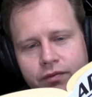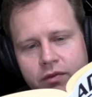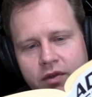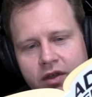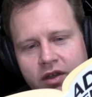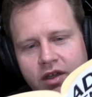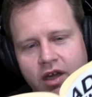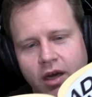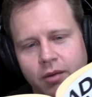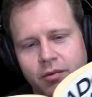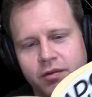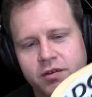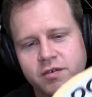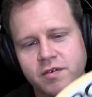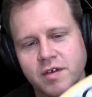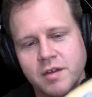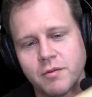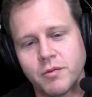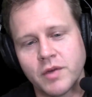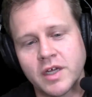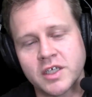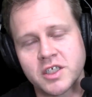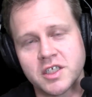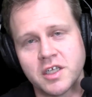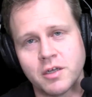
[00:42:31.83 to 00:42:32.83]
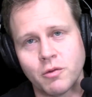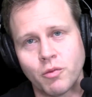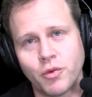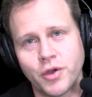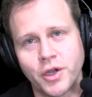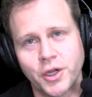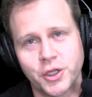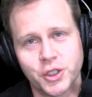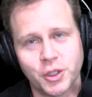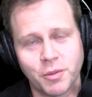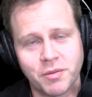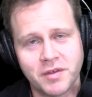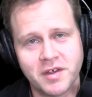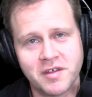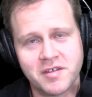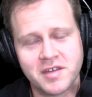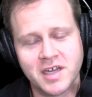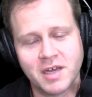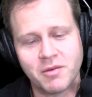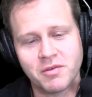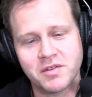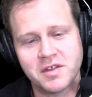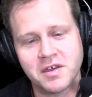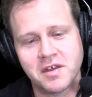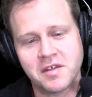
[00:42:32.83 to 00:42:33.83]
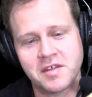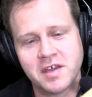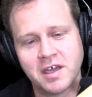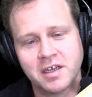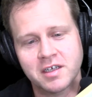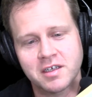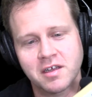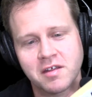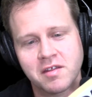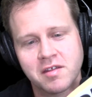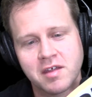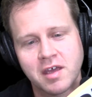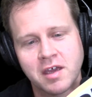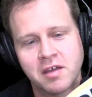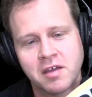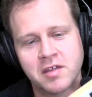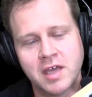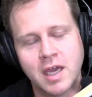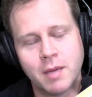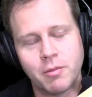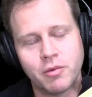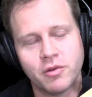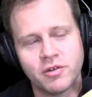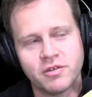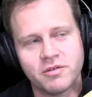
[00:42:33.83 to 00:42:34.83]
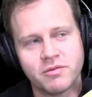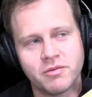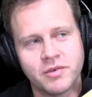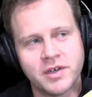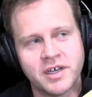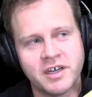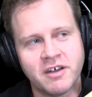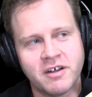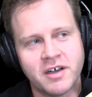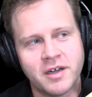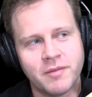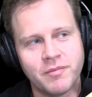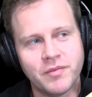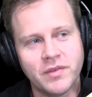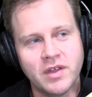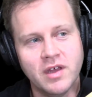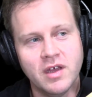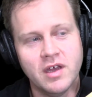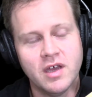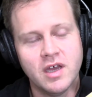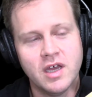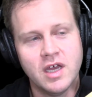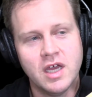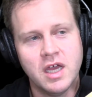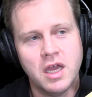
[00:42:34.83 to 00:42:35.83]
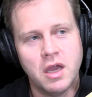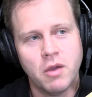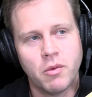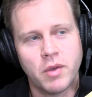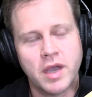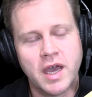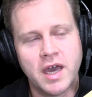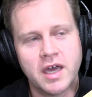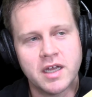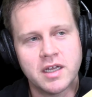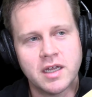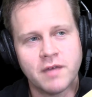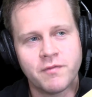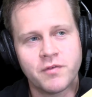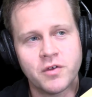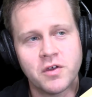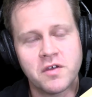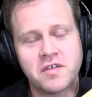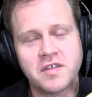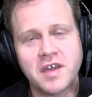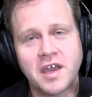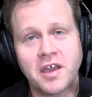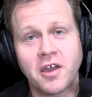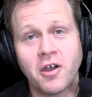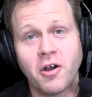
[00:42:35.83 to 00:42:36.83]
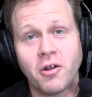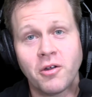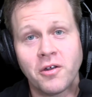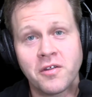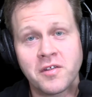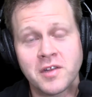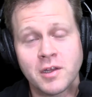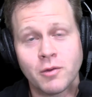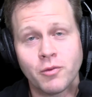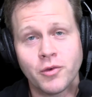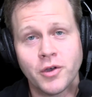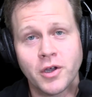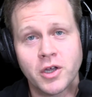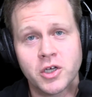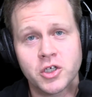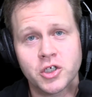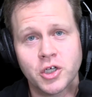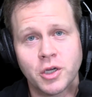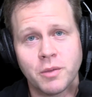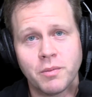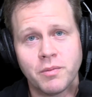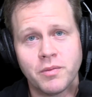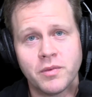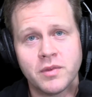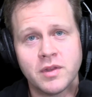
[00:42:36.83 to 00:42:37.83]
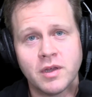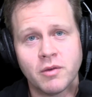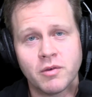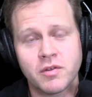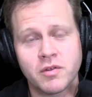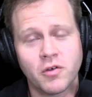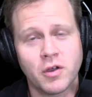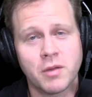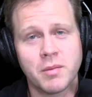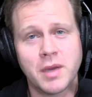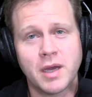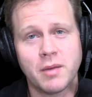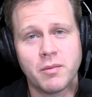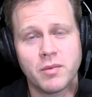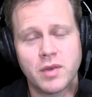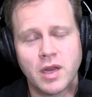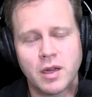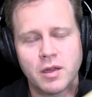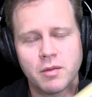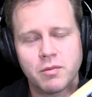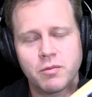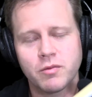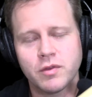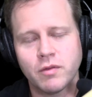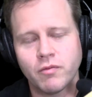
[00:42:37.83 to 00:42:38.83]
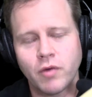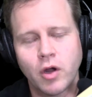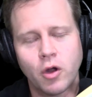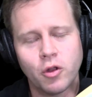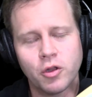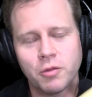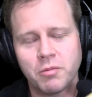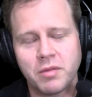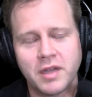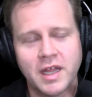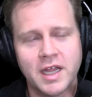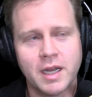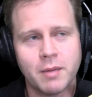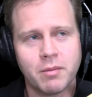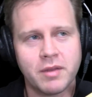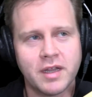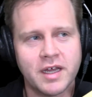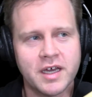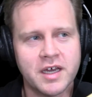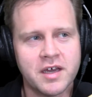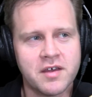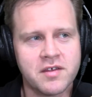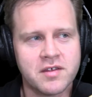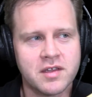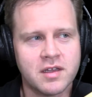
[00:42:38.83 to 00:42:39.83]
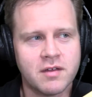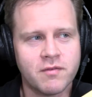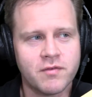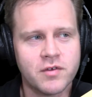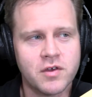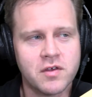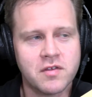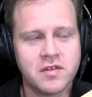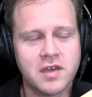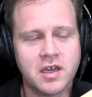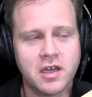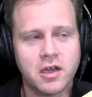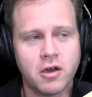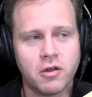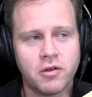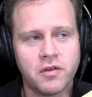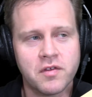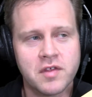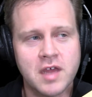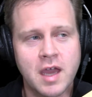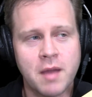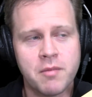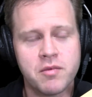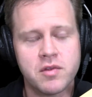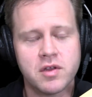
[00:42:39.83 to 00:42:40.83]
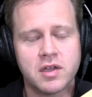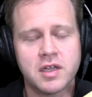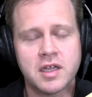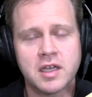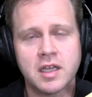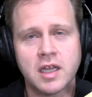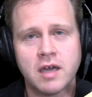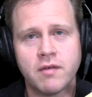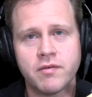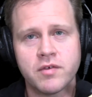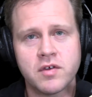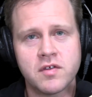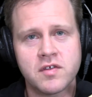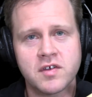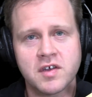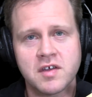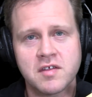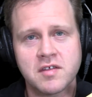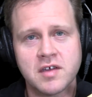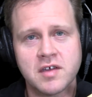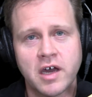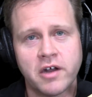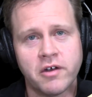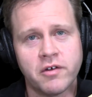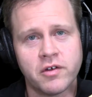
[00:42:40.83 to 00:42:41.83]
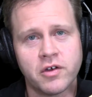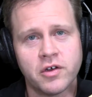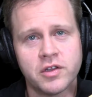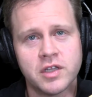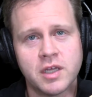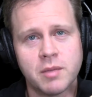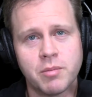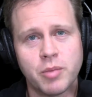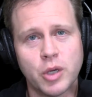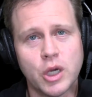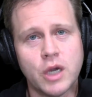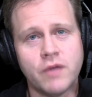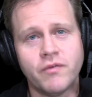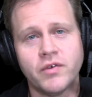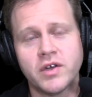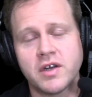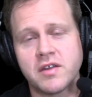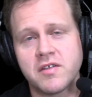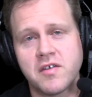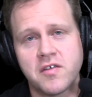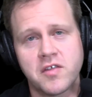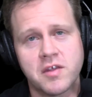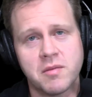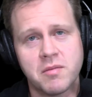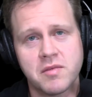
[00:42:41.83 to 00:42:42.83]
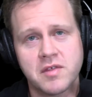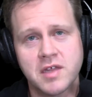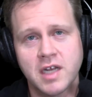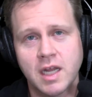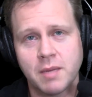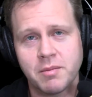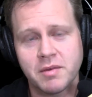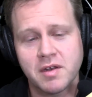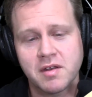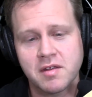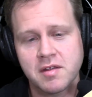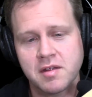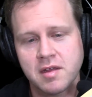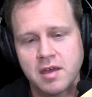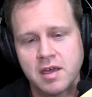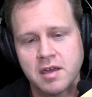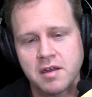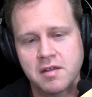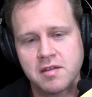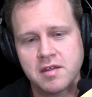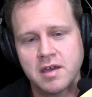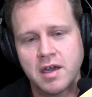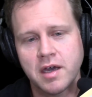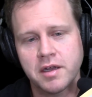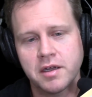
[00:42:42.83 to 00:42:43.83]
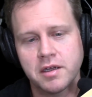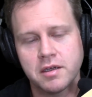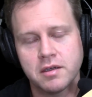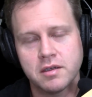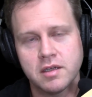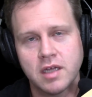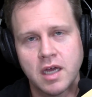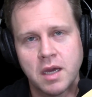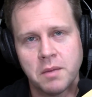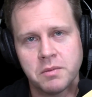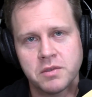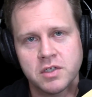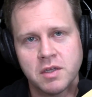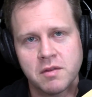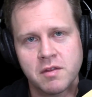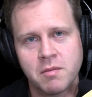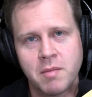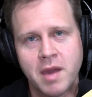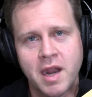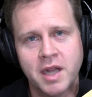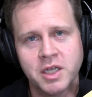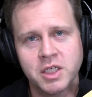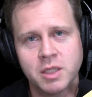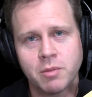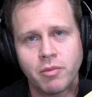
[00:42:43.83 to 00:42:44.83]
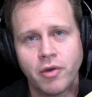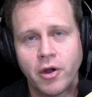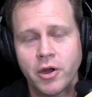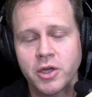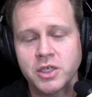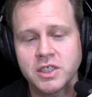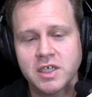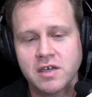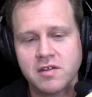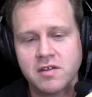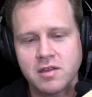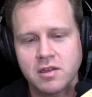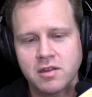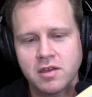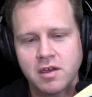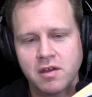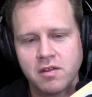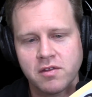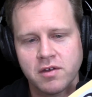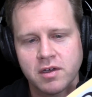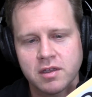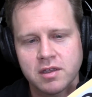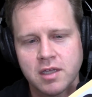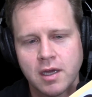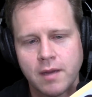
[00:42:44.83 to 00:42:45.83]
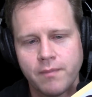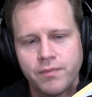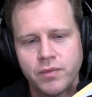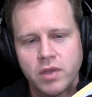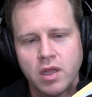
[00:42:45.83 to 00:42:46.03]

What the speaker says: We actually did a workshop yesterday with the exact example where we had a few stakeholders in the workshop that were talking about the role that Planner plays, and a few stakeholders absolutely love using Asana and got their perfect system set up in Asana in terms of managing projects and things like that.